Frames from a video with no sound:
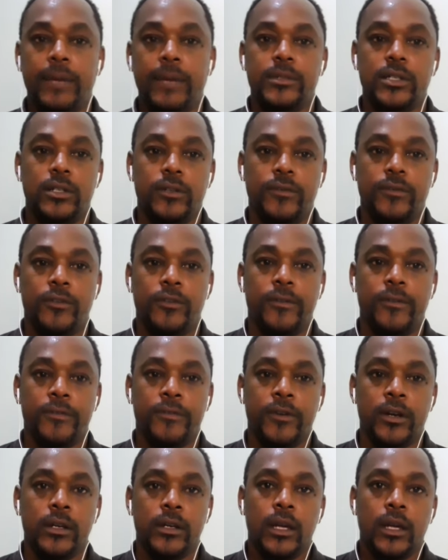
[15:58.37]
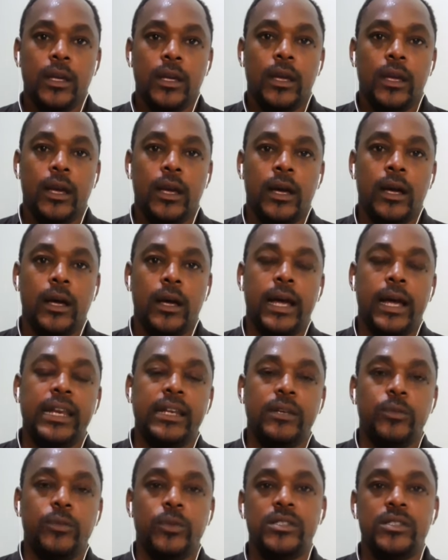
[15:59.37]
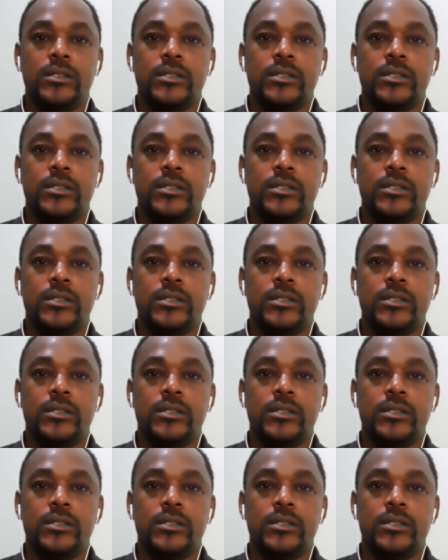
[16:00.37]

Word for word: came to the forefront. Uh, and it